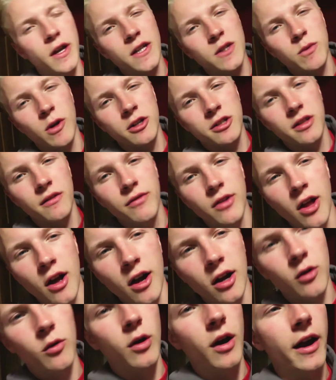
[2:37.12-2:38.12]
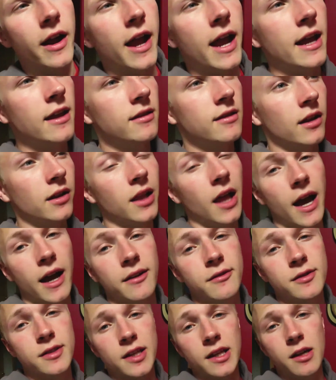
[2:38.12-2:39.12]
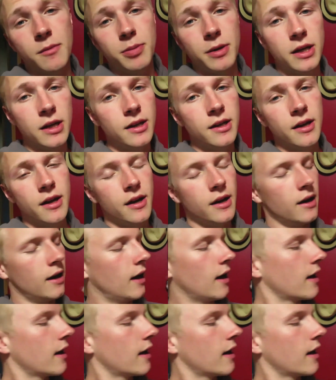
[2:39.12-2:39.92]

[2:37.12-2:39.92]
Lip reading: you guys watched the vlog where I ate the live centipede,